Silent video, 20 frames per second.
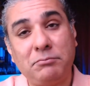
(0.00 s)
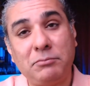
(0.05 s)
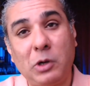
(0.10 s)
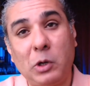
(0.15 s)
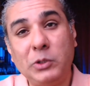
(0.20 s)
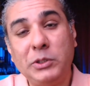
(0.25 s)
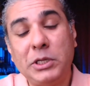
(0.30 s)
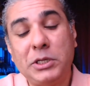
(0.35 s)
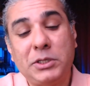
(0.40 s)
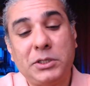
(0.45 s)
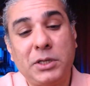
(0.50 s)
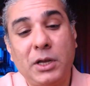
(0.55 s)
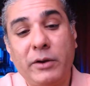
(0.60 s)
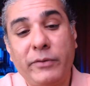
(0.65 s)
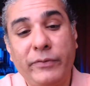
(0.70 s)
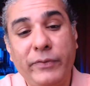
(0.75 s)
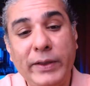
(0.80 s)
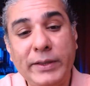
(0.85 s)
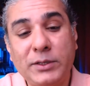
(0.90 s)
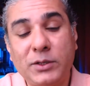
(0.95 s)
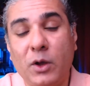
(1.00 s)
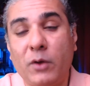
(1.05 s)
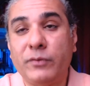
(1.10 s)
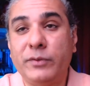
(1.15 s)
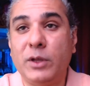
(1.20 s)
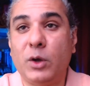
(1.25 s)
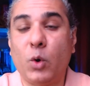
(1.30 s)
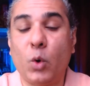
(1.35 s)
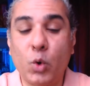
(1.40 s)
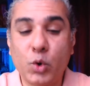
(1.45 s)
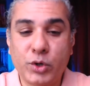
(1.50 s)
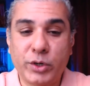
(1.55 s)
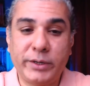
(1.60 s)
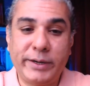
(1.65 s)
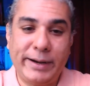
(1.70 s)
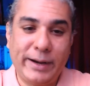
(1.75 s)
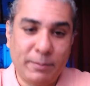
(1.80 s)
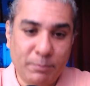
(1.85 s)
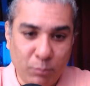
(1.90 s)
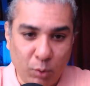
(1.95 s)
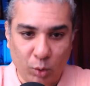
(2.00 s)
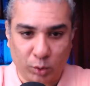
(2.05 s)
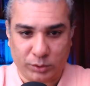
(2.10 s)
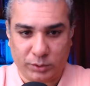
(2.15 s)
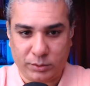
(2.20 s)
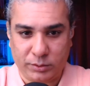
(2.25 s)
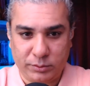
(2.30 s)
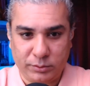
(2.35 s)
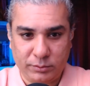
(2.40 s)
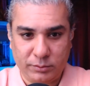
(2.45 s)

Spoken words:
on the surface of the ocean in a boat.